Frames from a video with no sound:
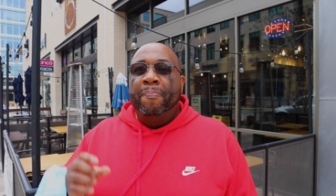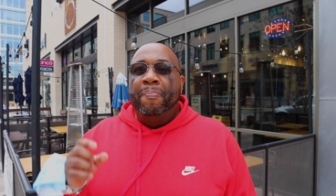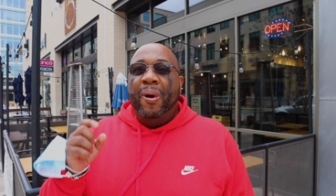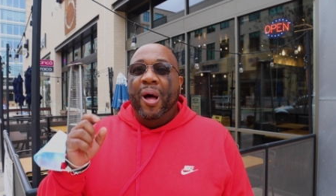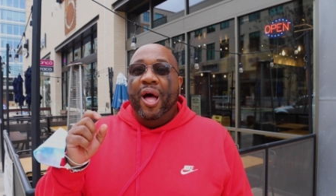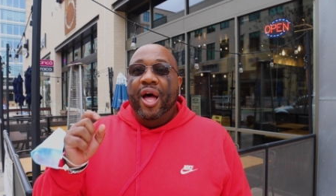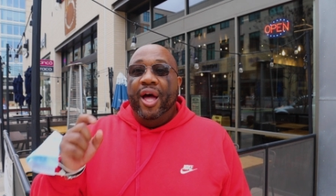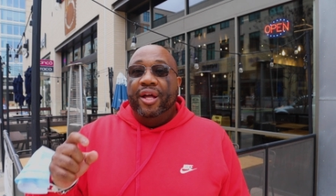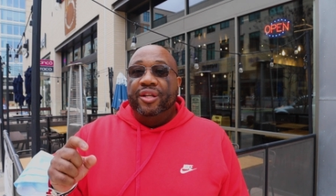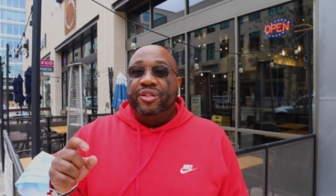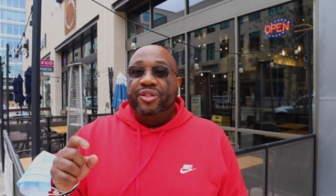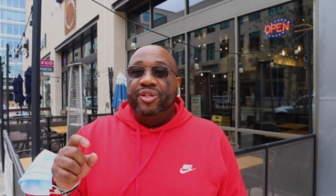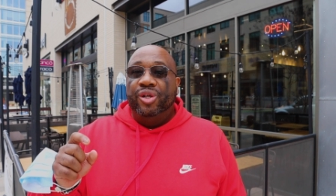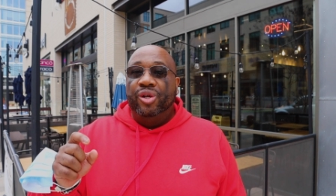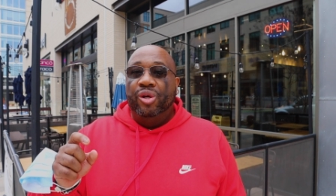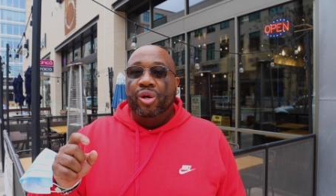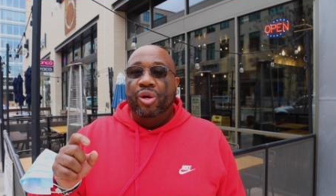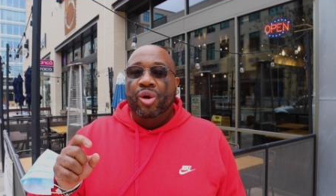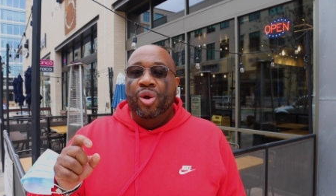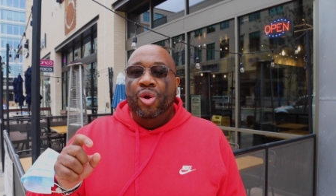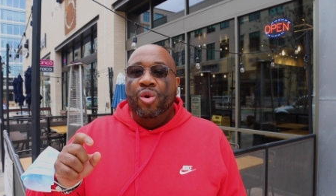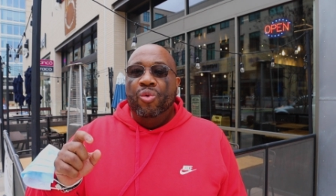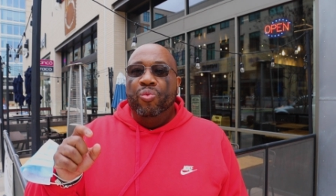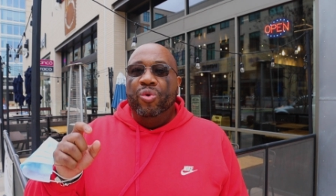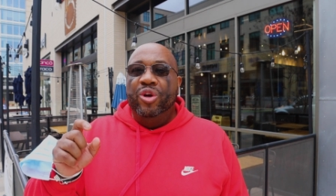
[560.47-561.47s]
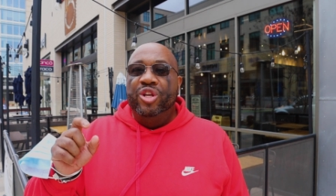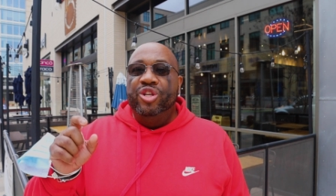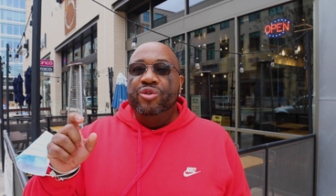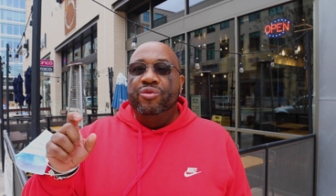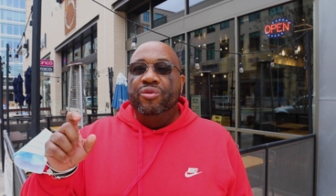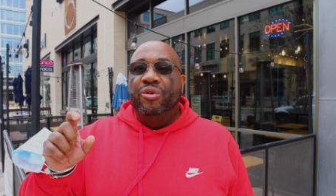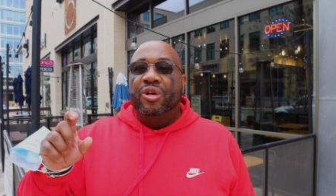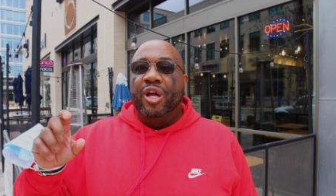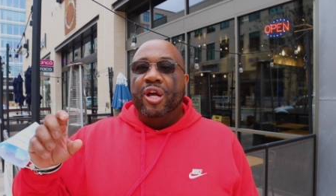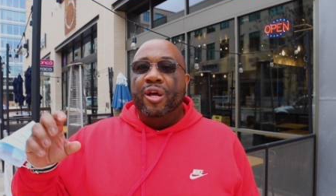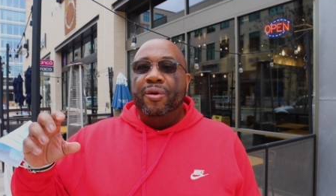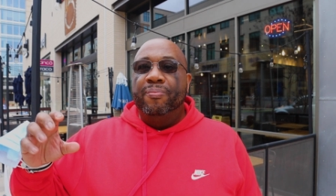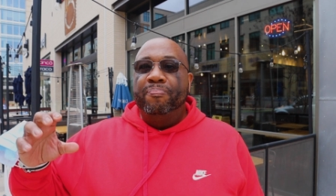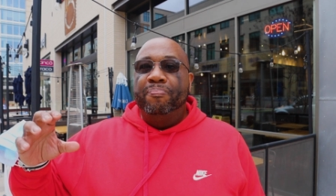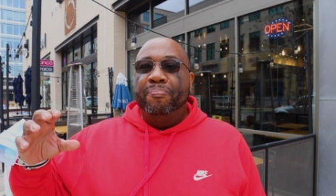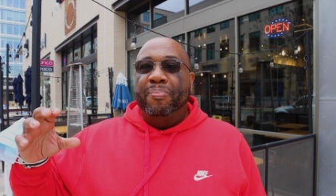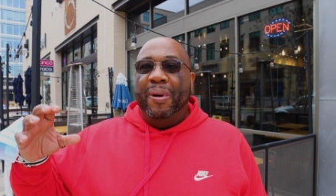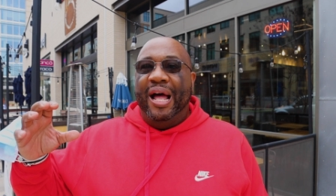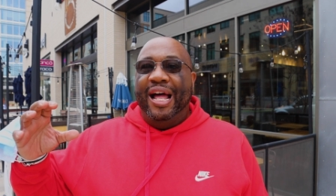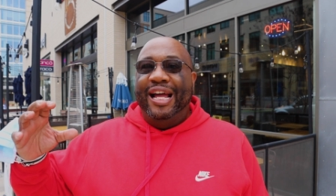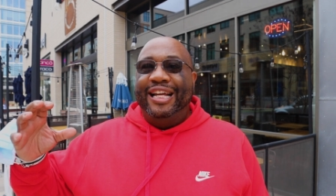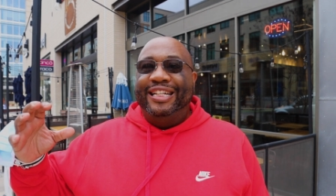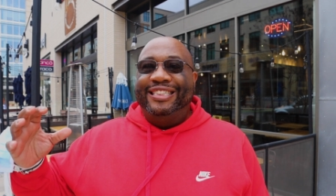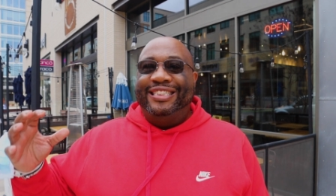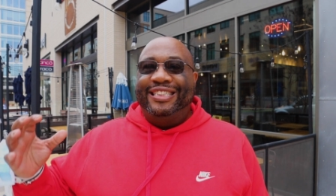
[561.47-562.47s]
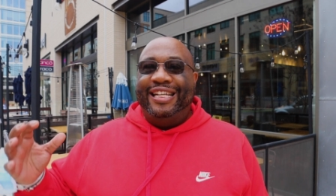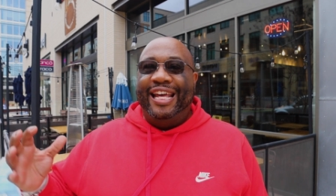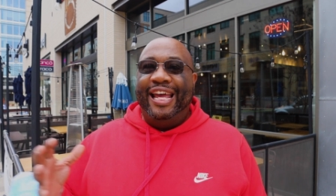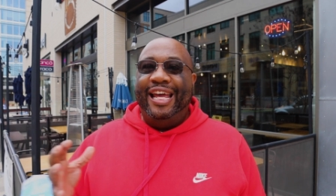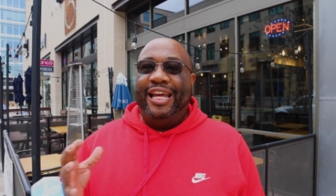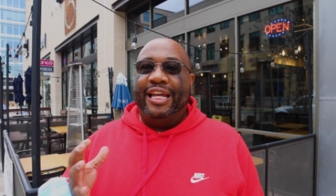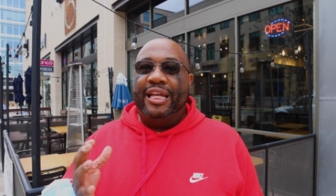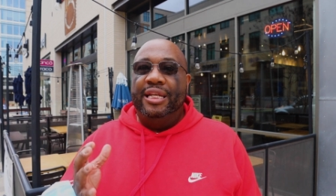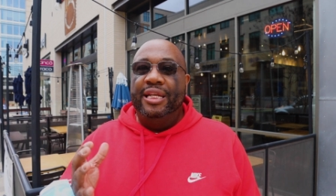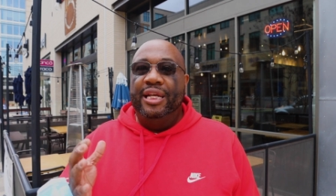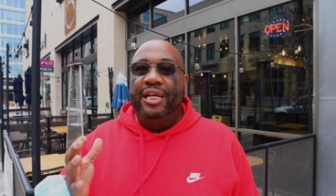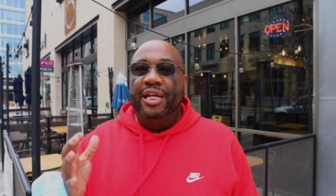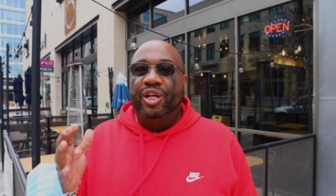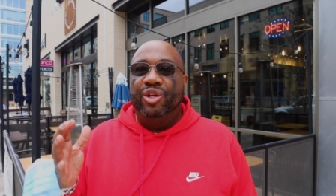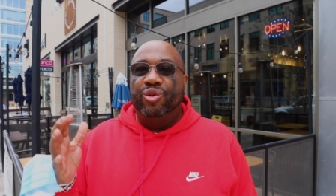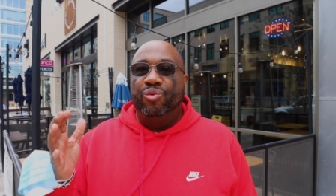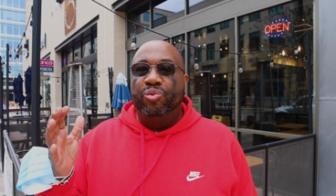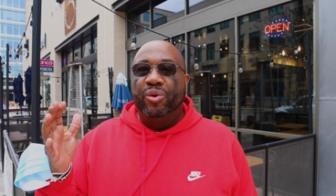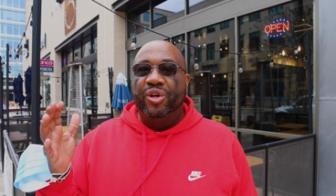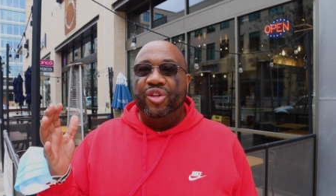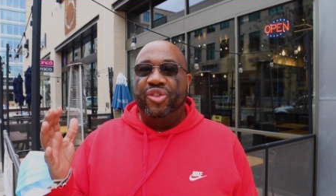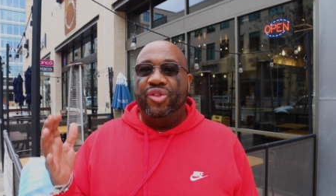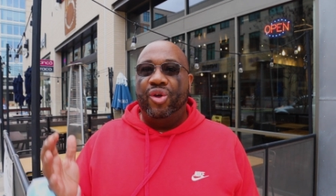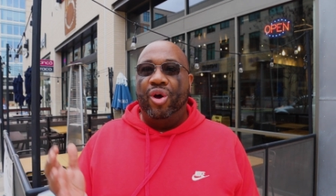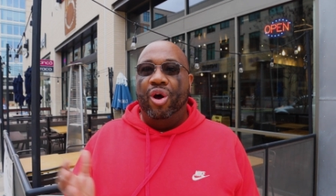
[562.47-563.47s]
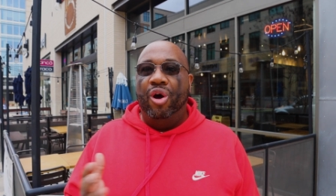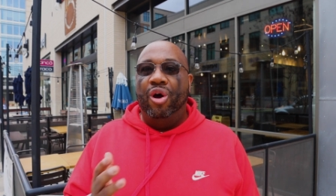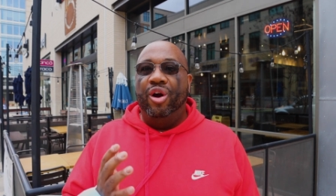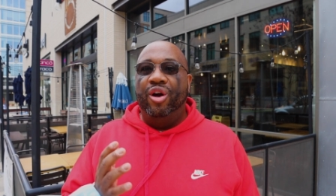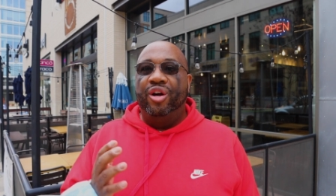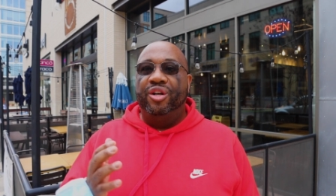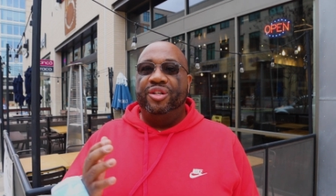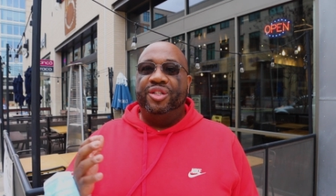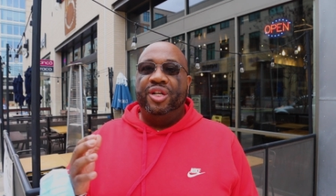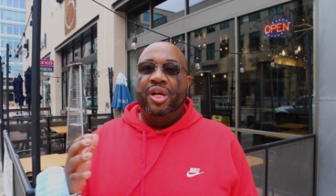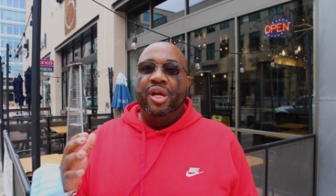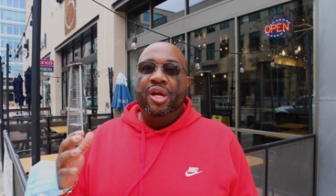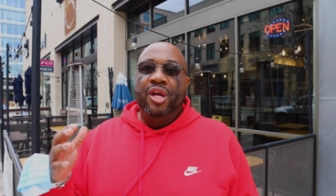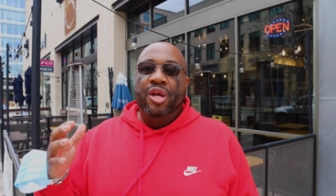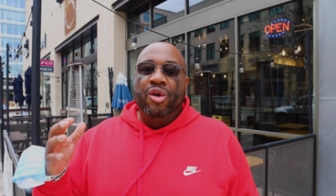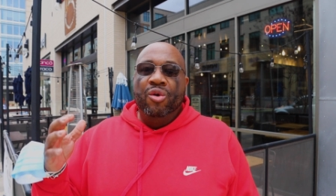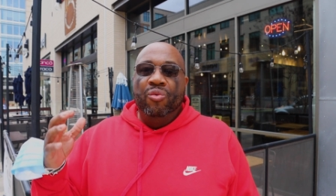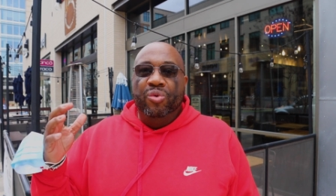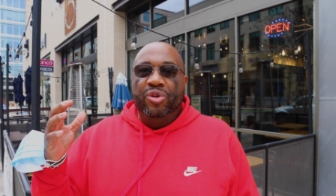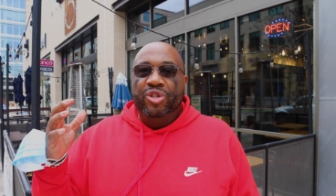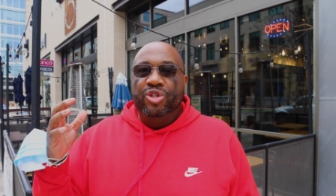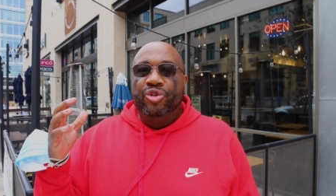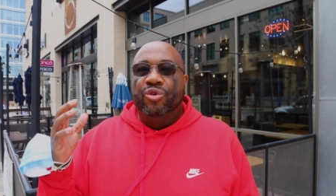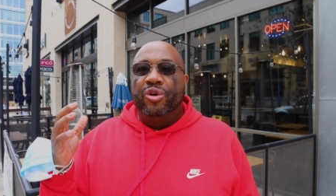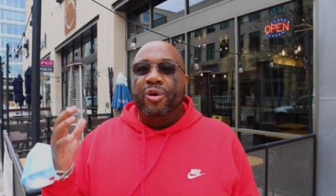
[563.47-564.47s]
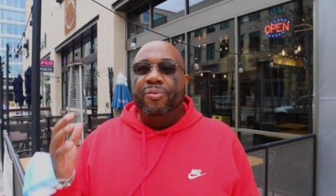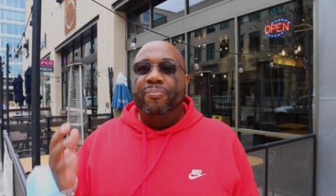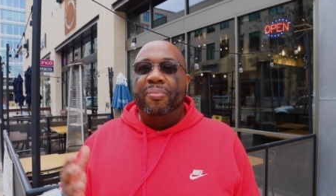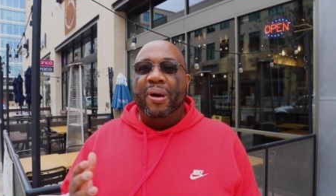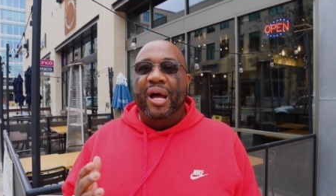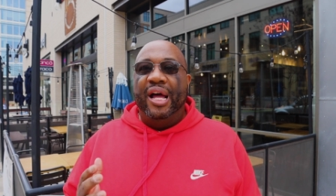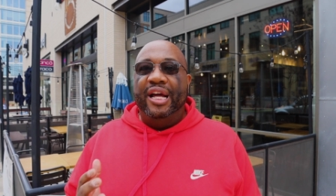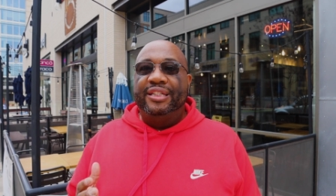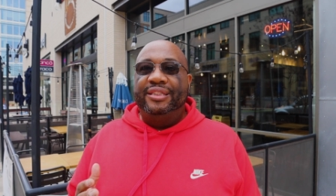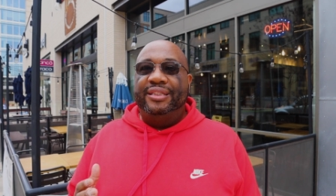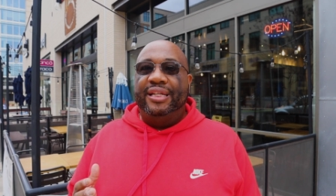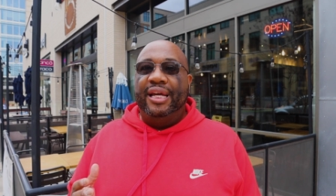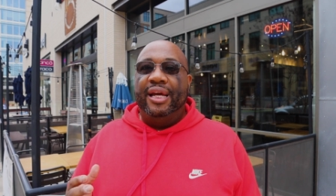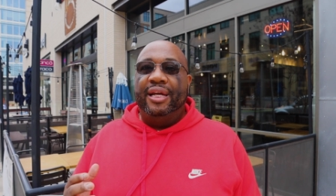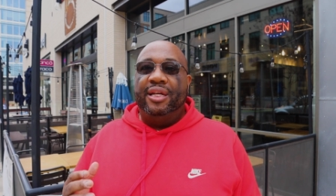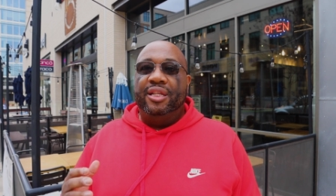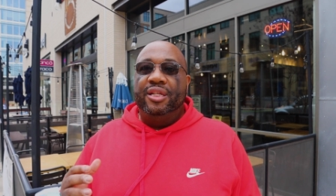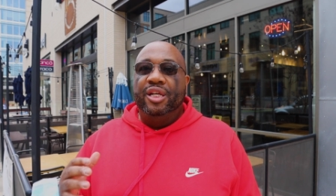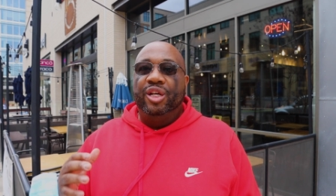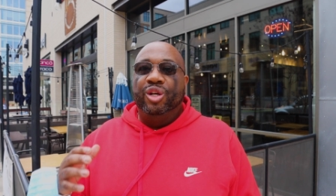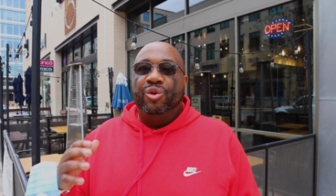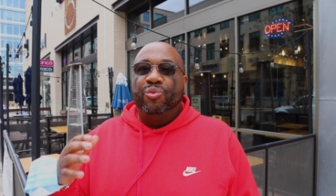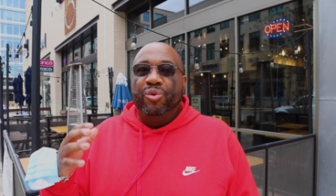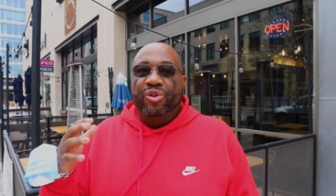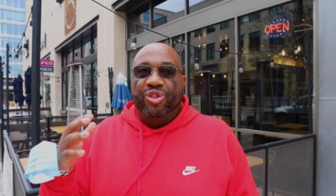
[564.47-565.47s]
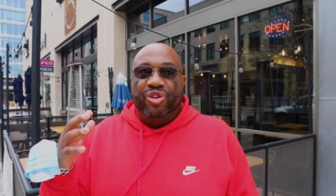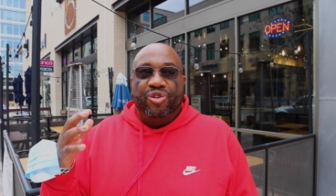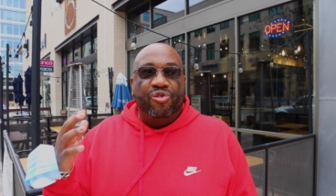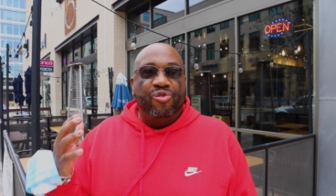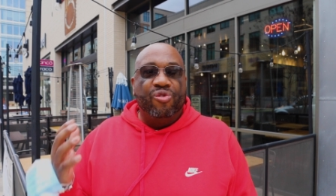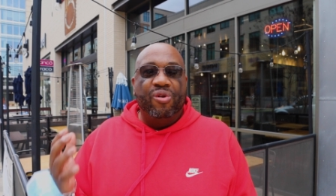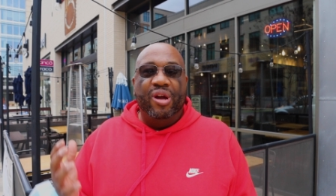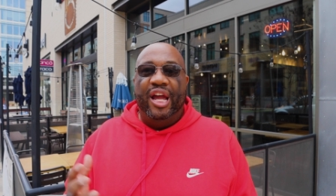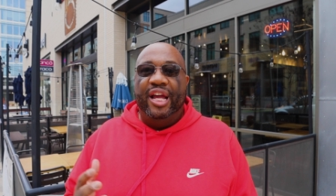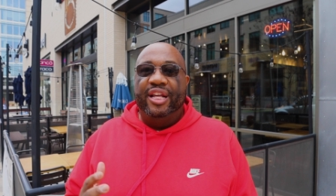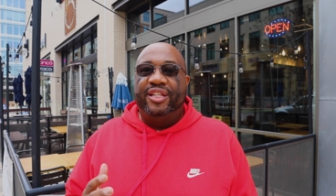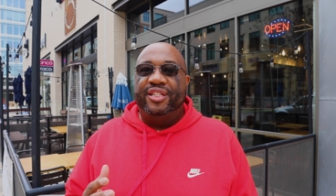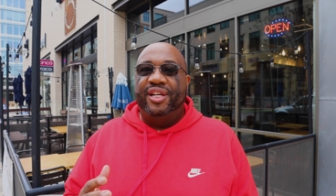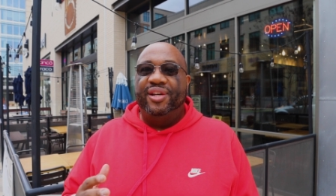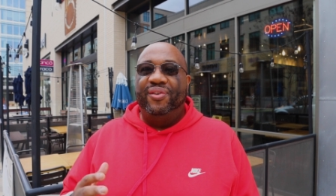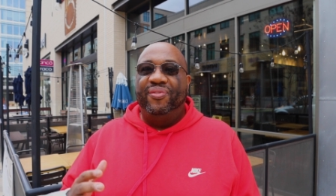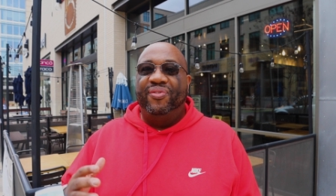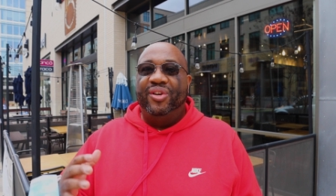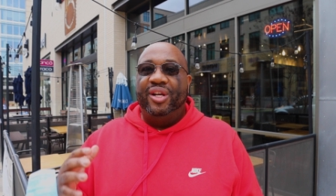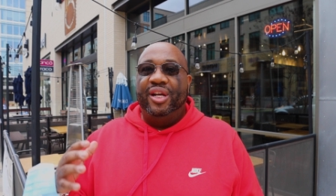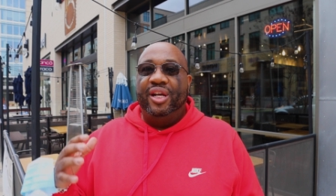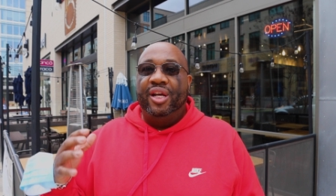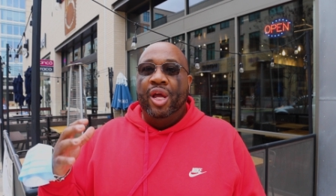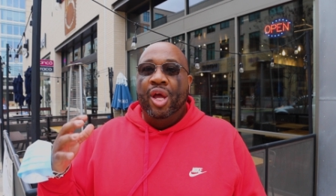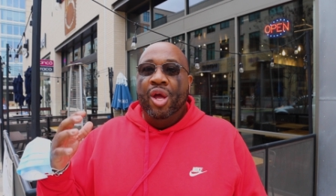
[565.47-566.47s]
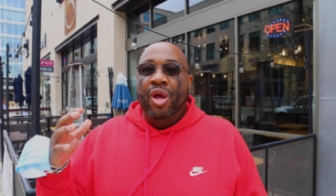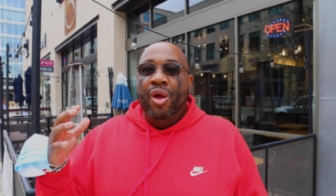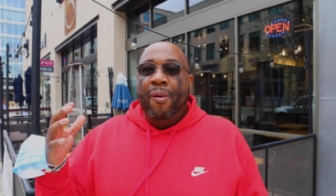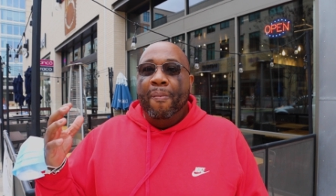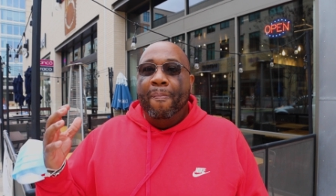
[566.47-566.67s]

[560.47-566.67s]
But when you combine technique with art, when you combine technique with creativity,